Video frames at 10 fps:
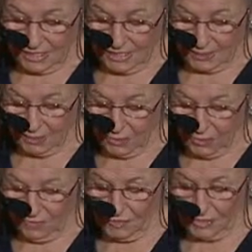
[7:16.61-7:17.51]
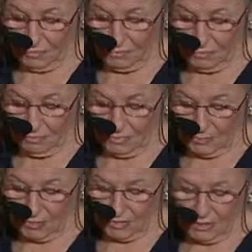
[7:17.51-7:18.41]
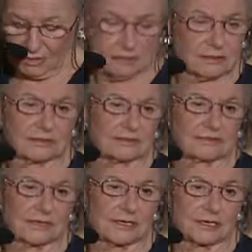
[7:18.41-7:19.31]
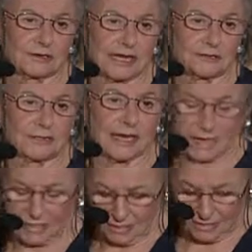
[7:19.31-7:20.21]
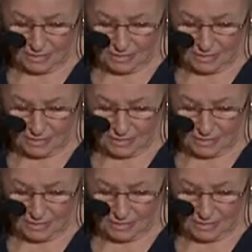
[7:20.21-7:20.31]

is a perfect memorial for a great man.